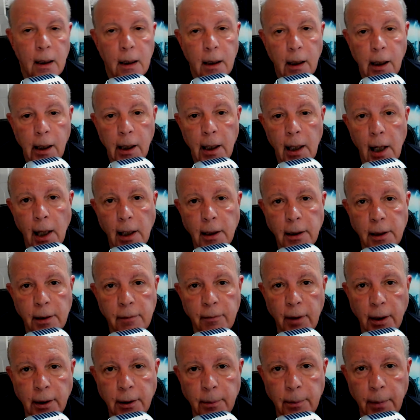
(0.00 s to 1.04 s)
I highly
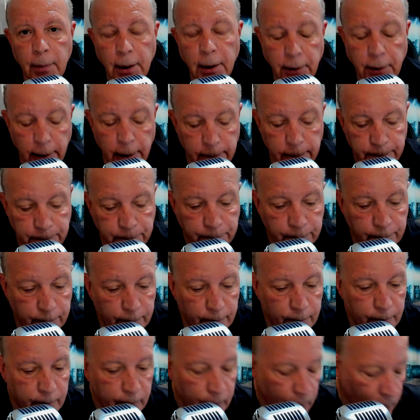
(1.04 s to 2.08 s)
recommend it.
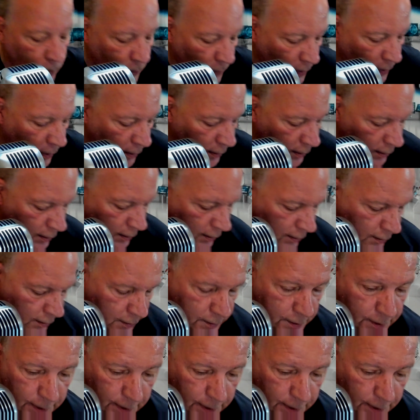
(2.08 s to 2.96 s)
So